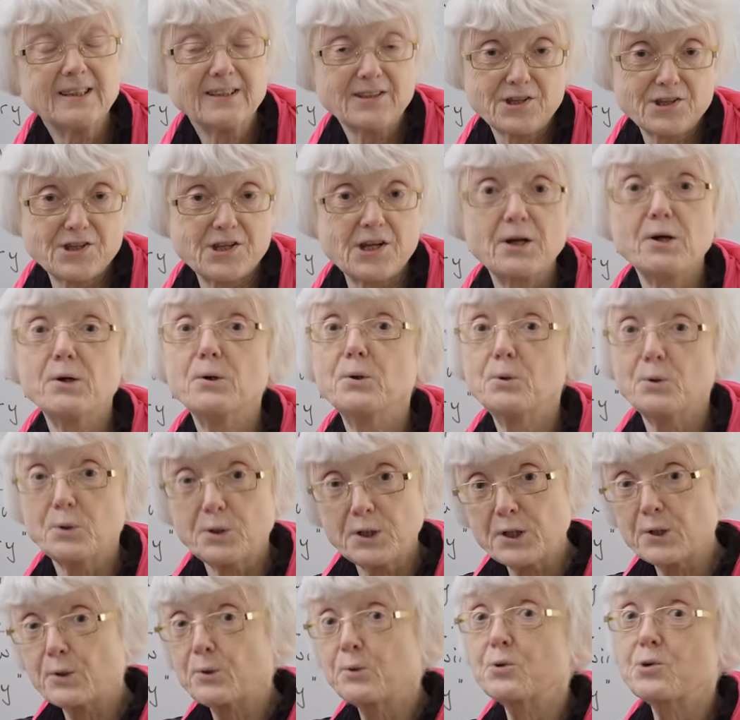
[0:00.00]
So
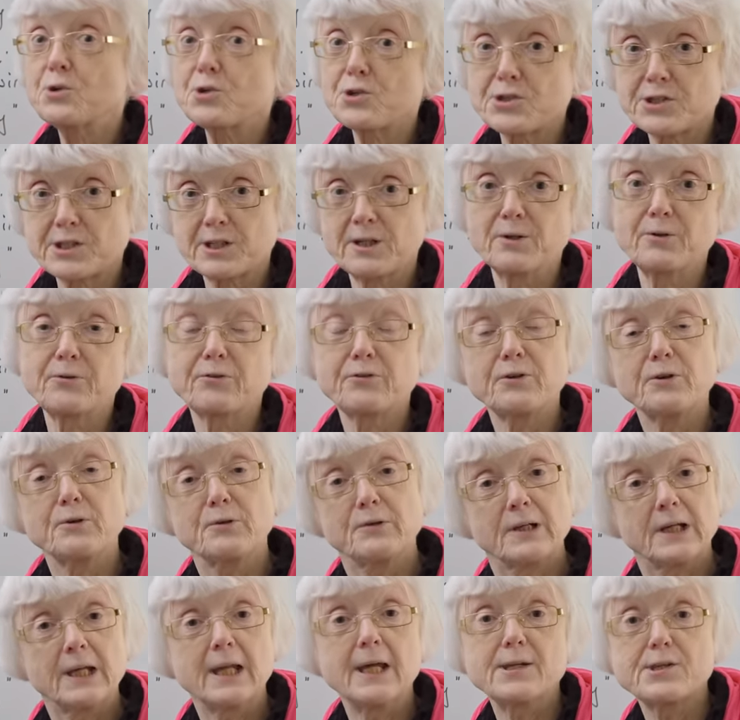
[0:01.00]
you just go
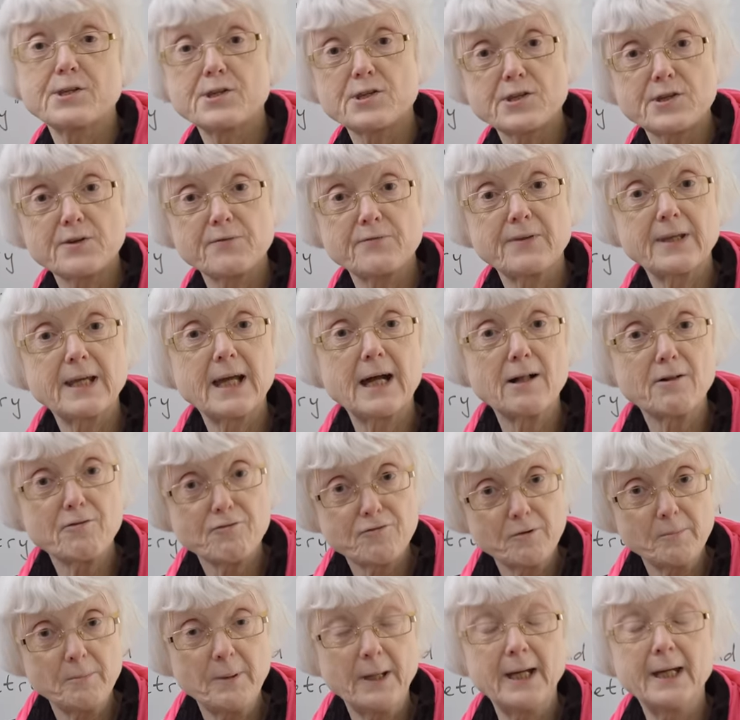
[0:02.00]
through the letters of the
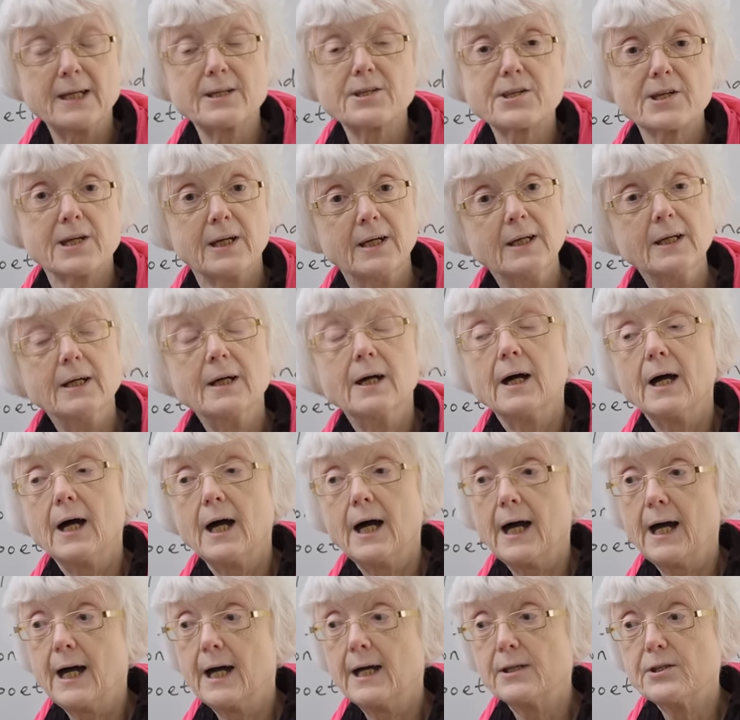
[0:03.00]
alphabet
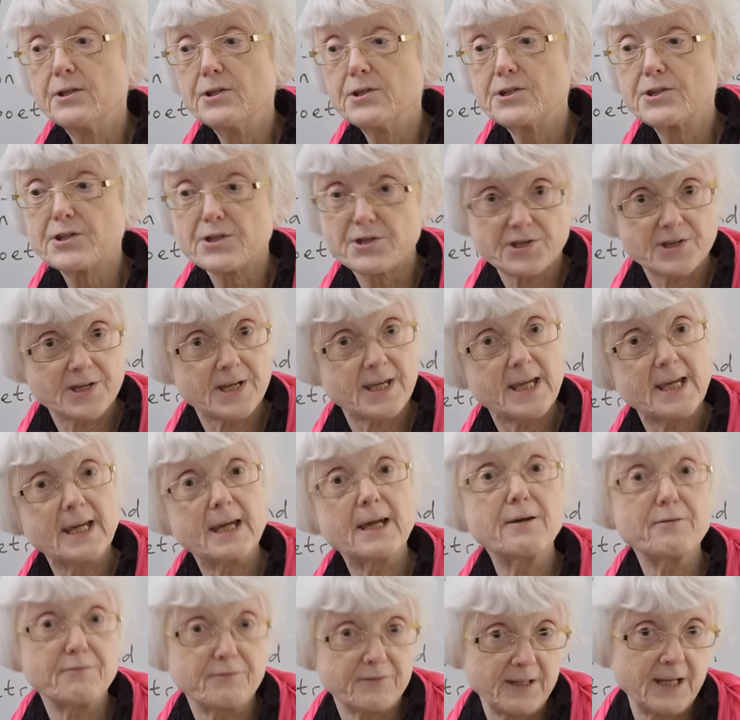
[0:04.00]
and see
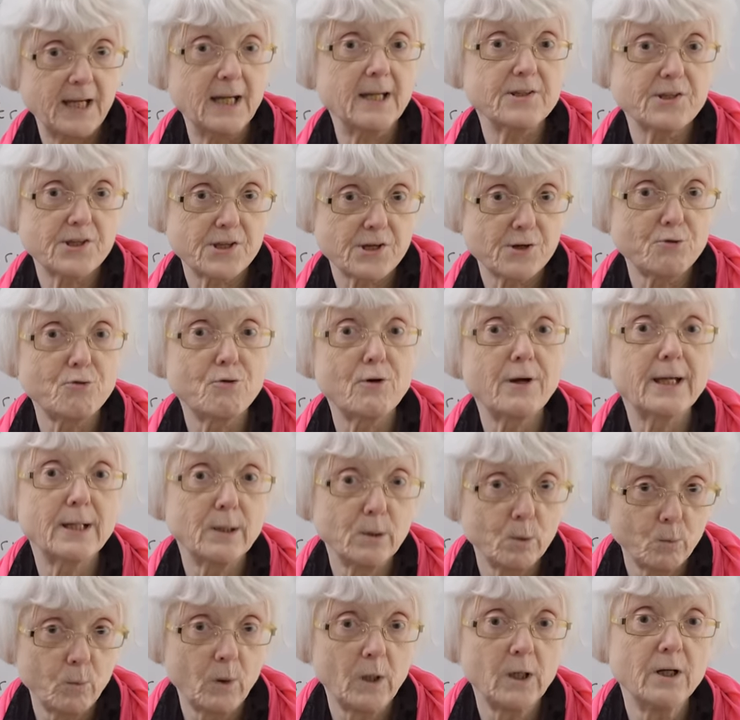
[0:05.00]
if that's a
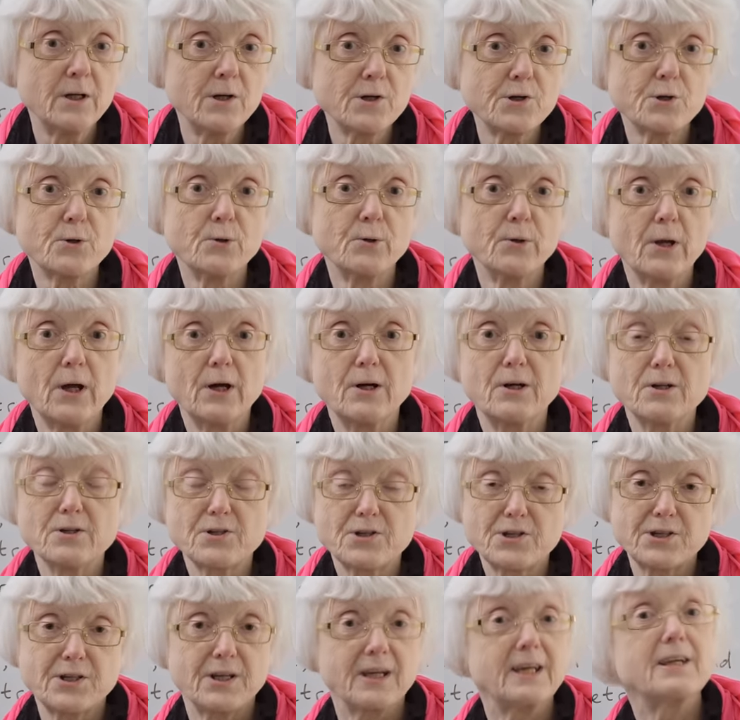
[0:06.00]
real word or
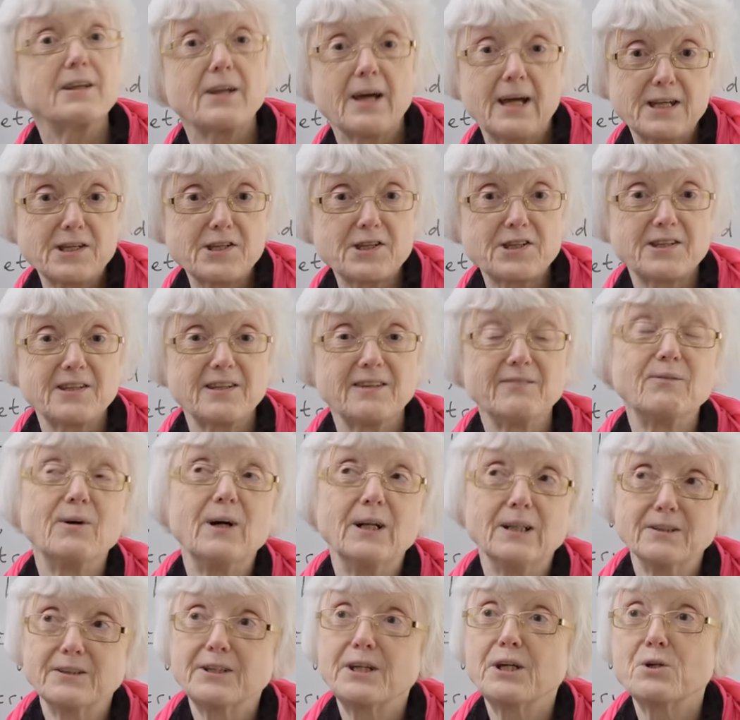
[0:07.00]
not. It has,
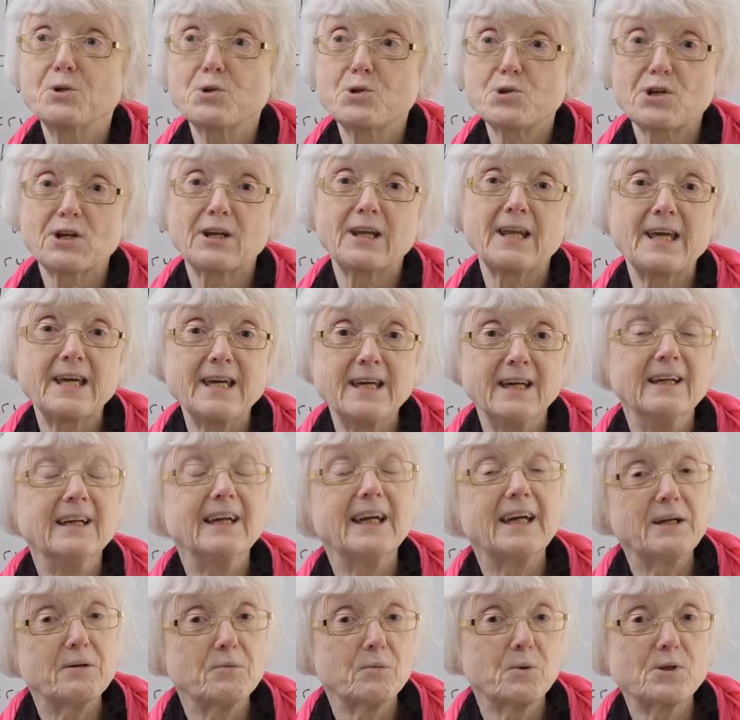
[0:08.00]
well, usually
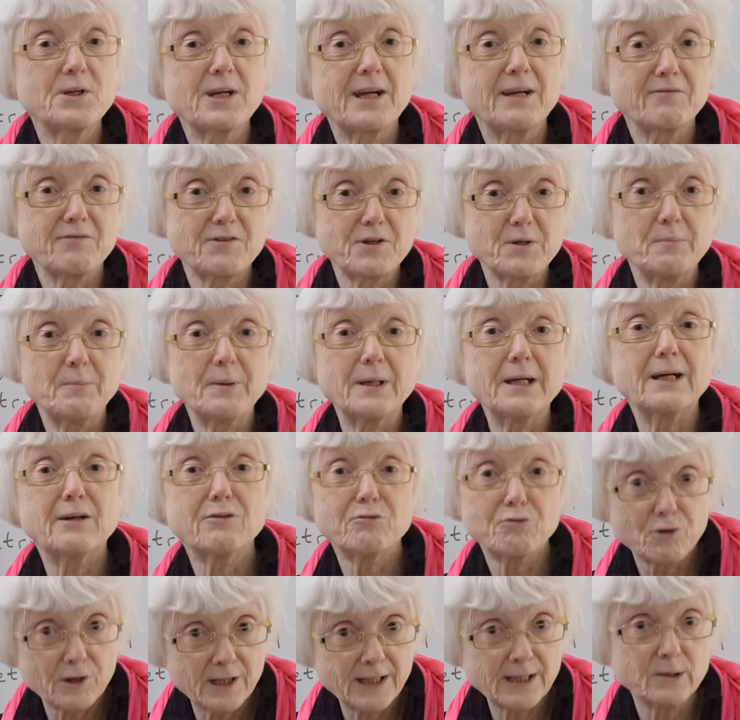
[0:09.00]
it would have to be a
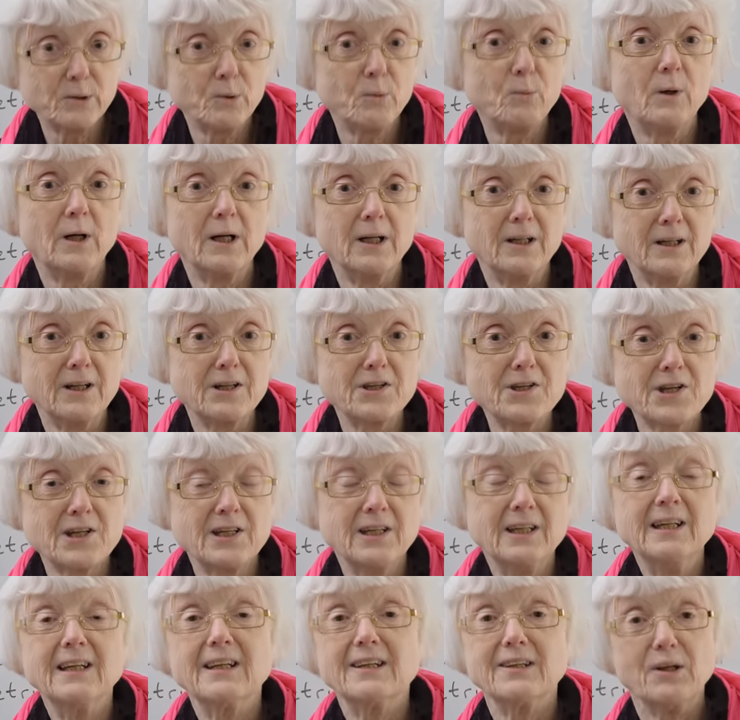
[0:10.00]
real word,
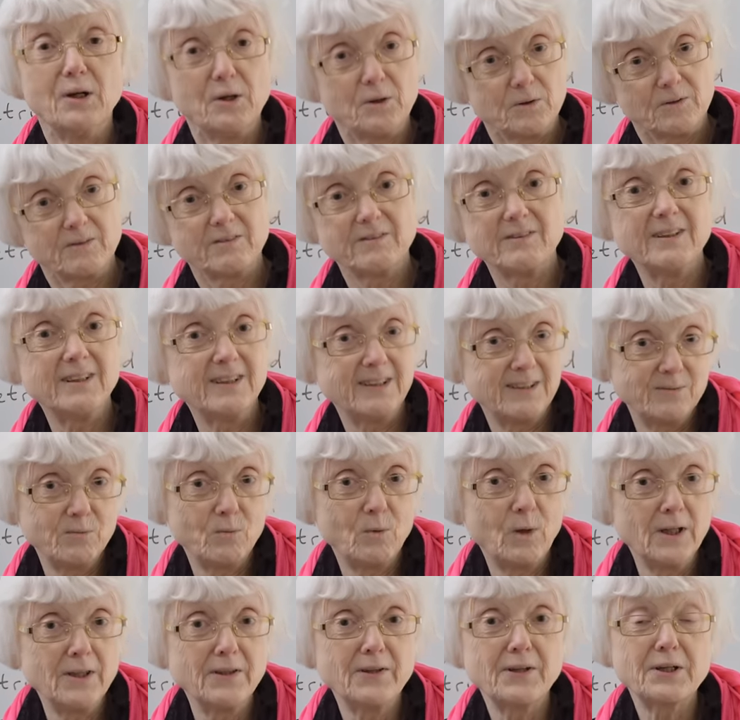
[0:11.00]
not
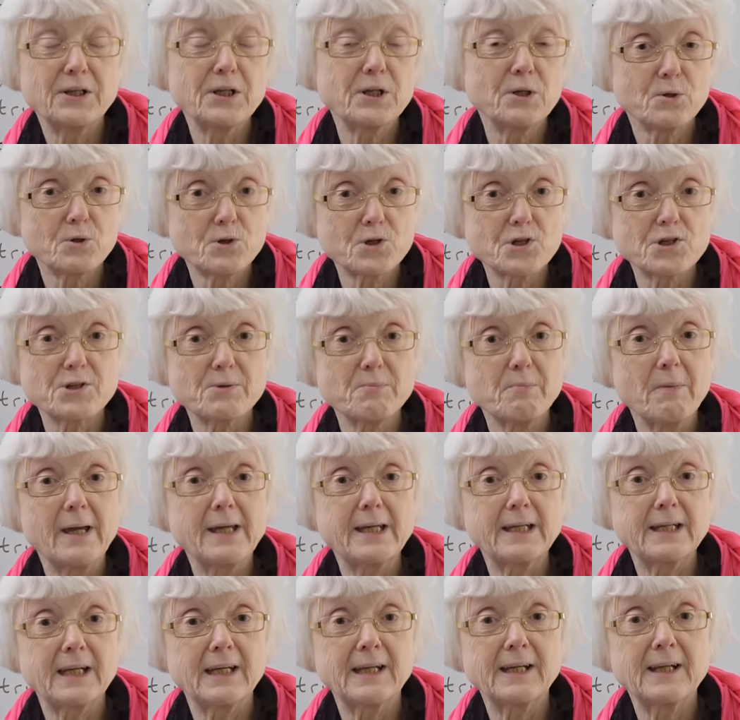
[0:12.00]
one that you're just
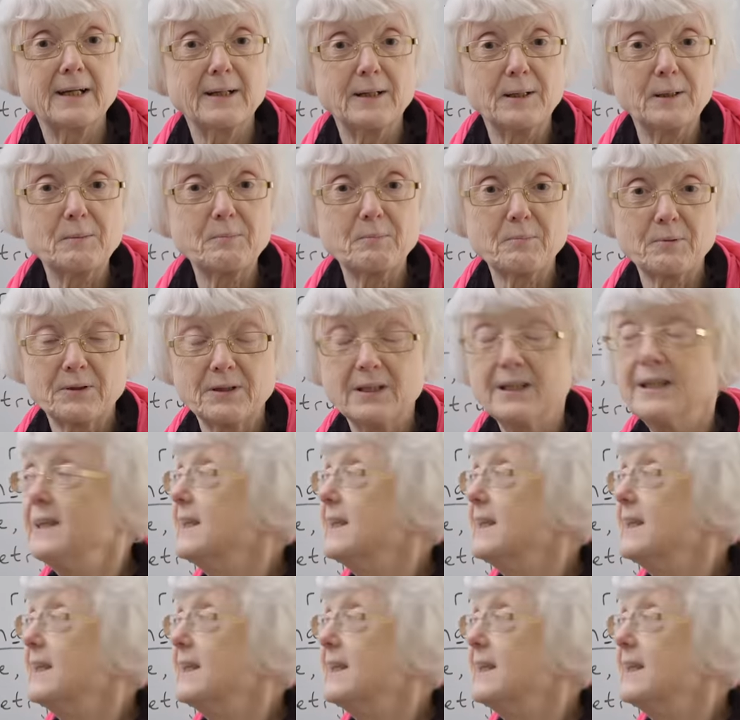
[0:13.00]
making up.